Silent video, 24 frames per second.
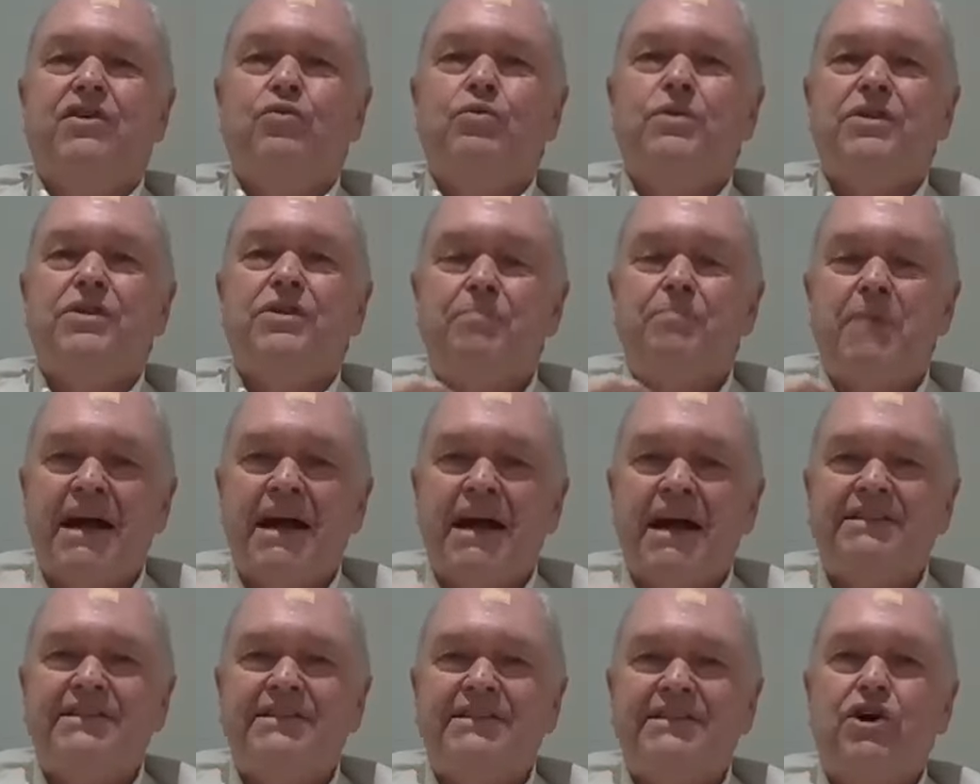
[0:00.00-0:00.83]
with
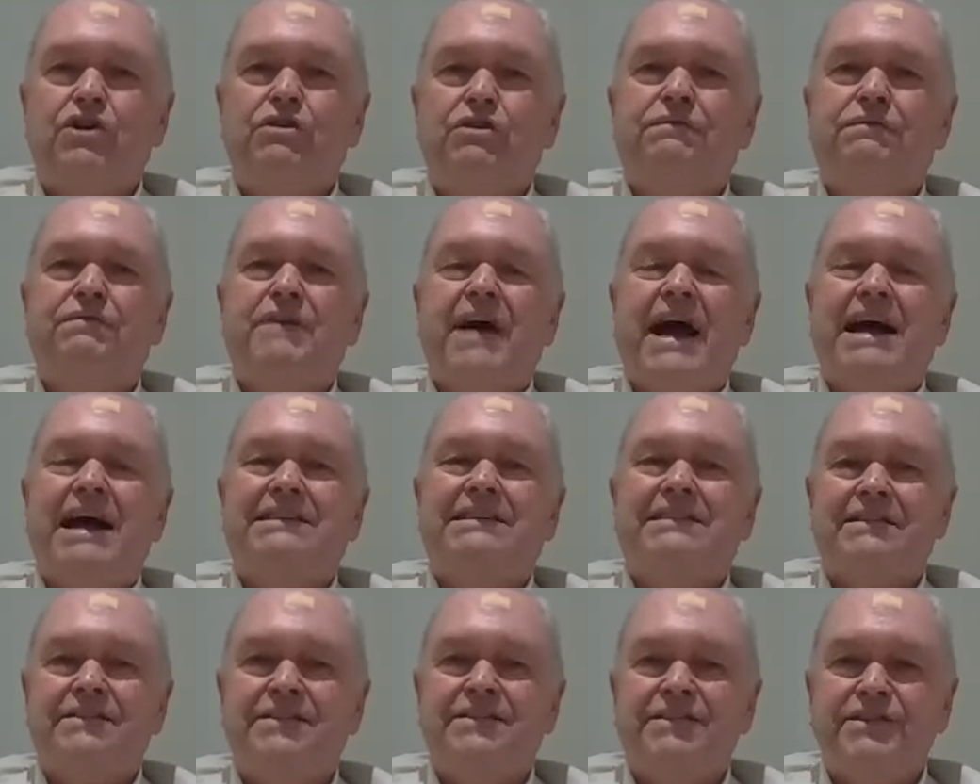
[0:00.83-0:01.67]
myself
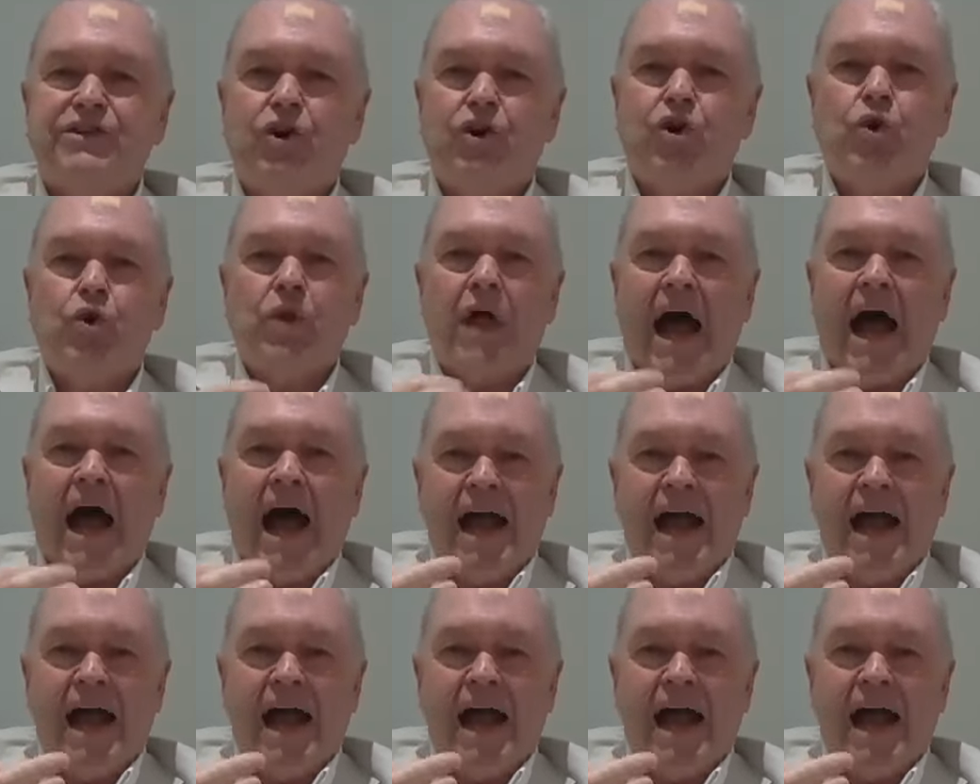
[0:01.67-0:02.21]
as a soul,